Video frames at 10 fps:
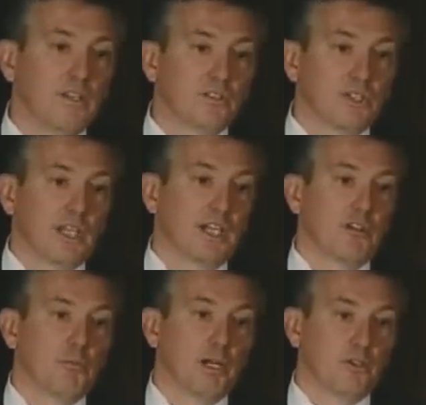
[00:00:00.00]
So getting
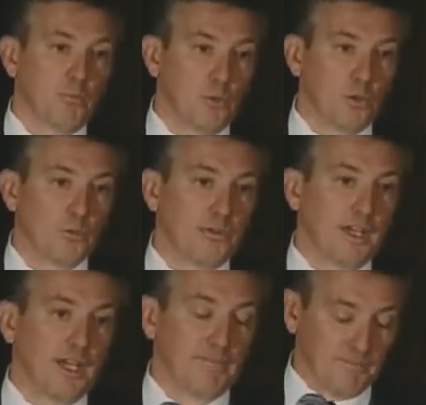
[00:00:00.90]
everybody on board with
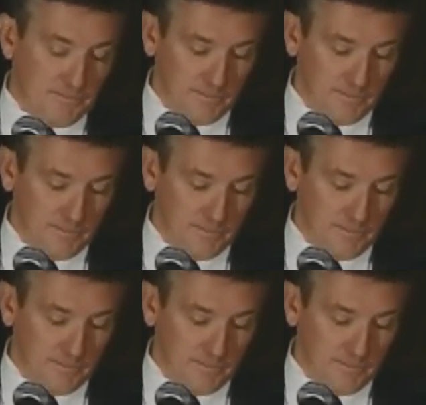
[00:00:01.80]
that,